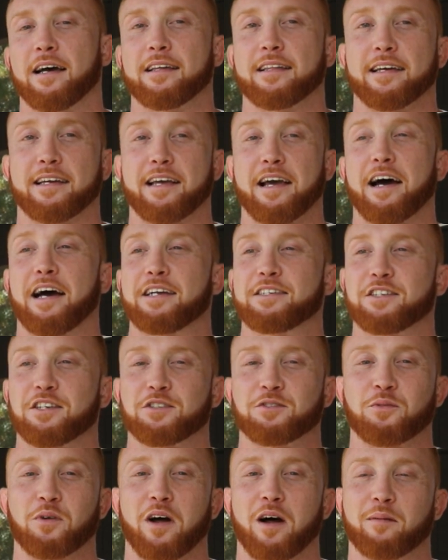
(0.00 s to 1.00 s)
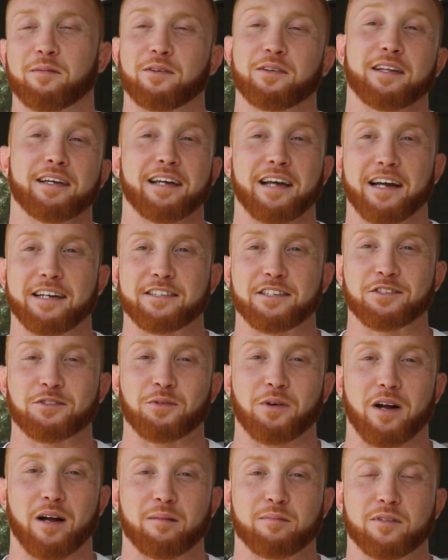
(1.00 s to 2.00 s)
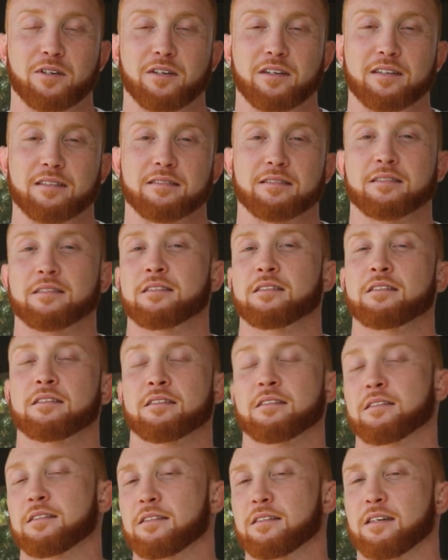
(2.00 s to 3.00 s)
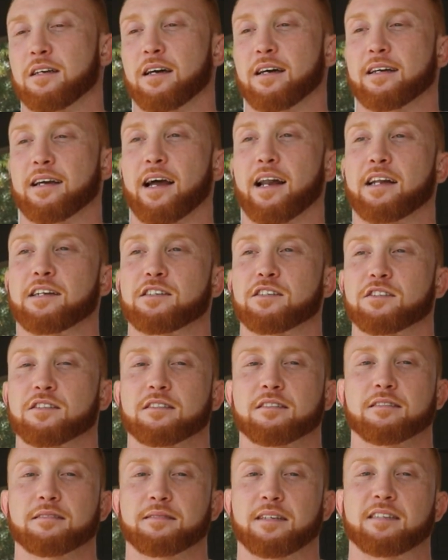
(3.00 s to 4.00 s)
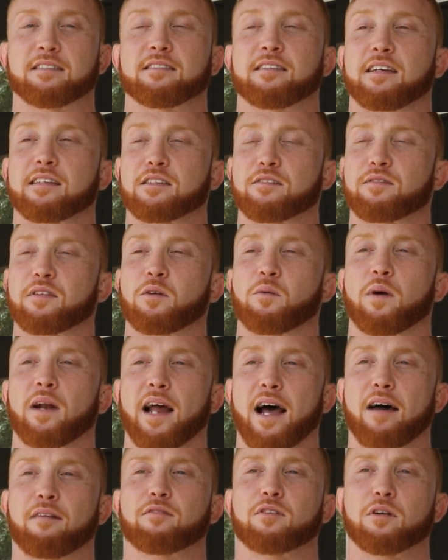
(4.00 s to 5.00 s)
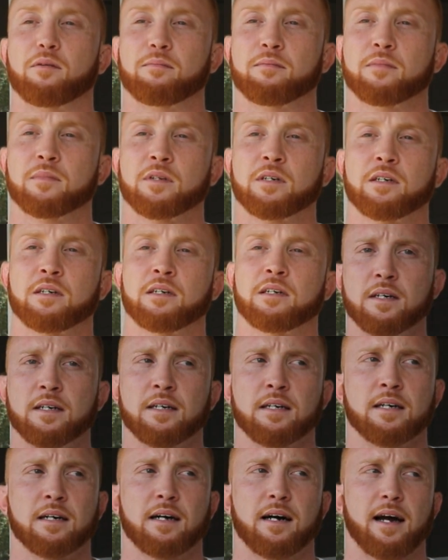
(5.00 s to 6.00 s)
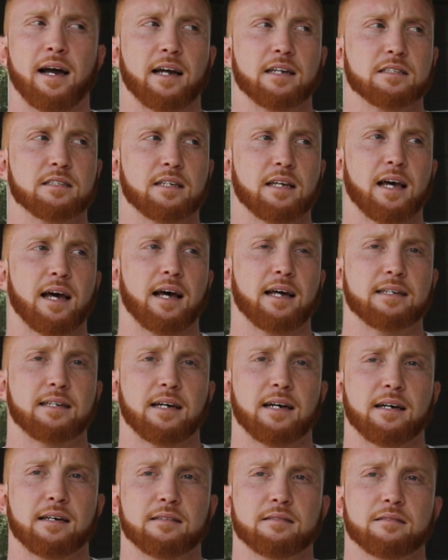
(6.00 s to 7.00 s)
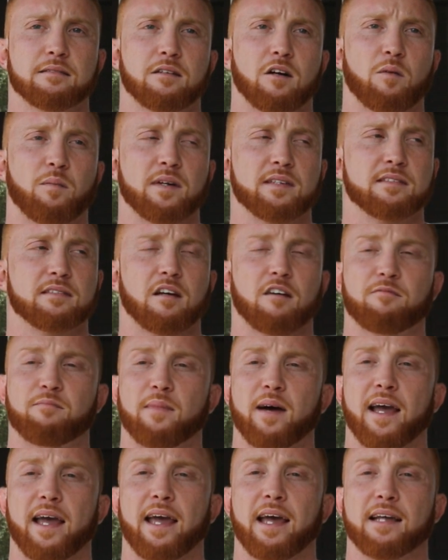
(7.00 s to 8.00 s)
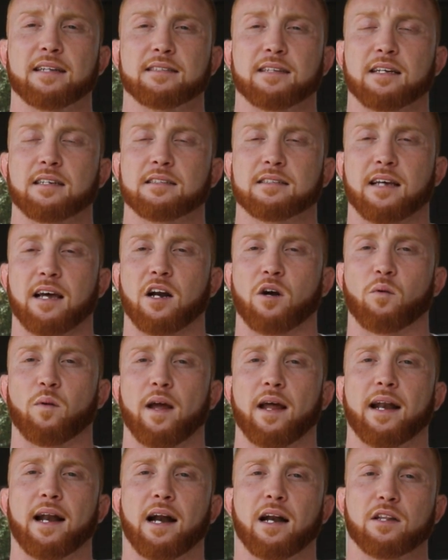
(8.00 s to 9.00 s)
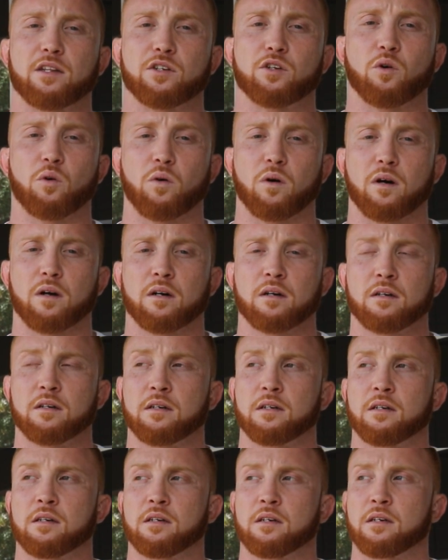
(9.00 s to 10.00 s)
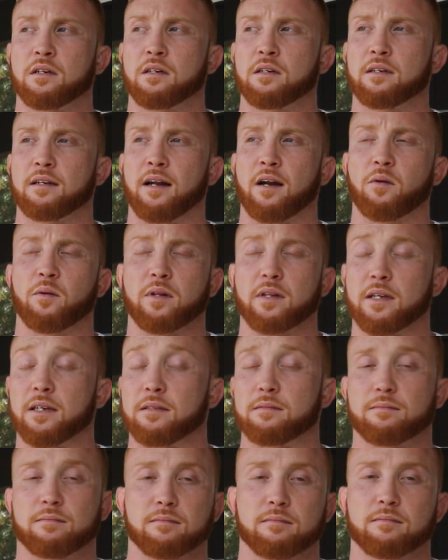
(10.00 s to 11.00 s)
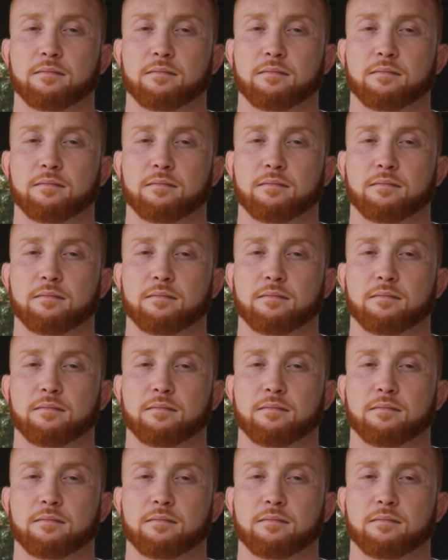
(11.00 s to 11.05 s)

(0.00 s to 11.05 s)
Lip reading: that guy just robbed her, and I kind of just instinctively went after him. I actually had all my stuff in my hands. I just kind of ran out of the door, not really